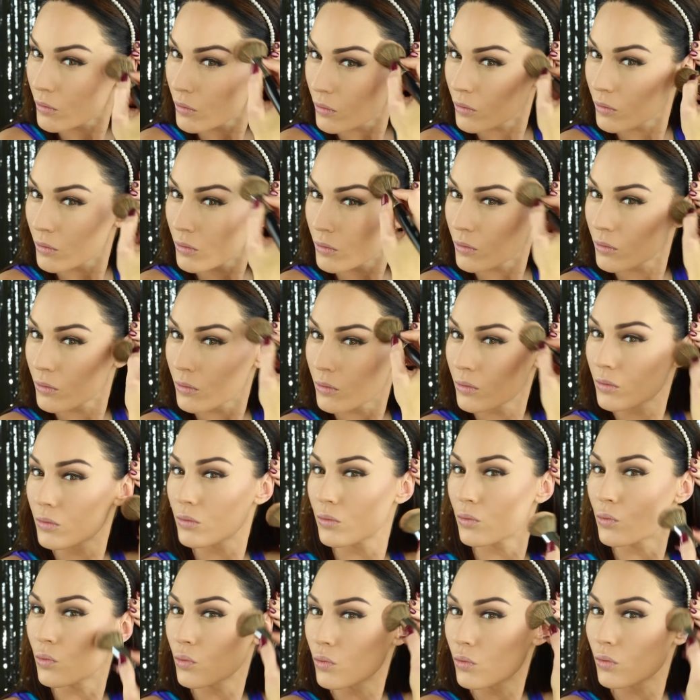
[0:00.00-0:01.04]

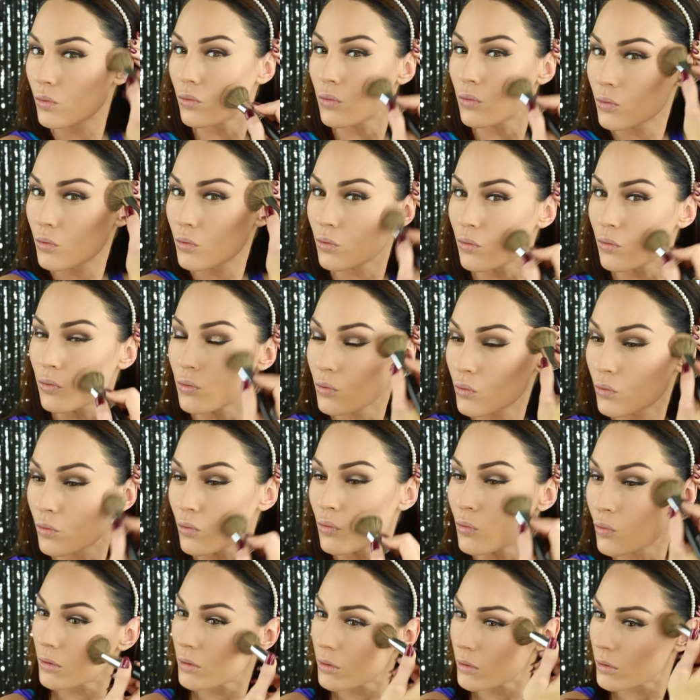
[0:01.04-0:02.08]

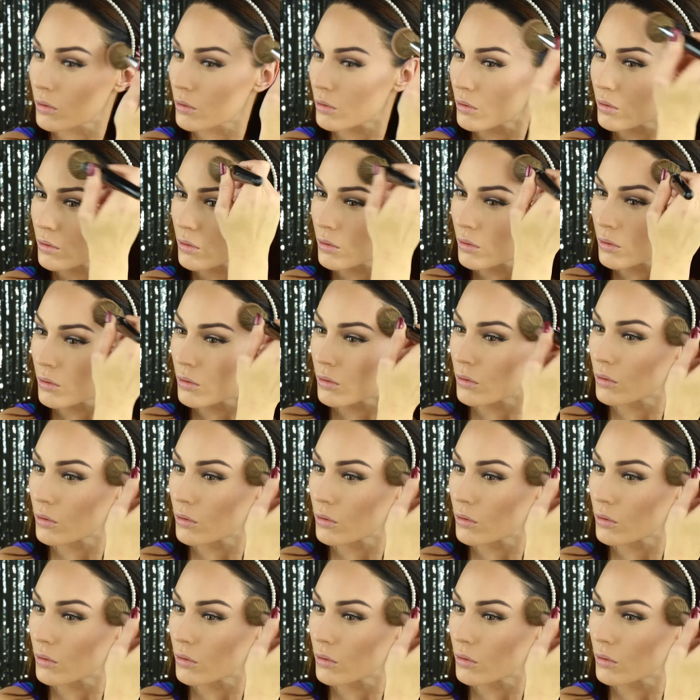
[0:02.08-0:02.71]
[no speech]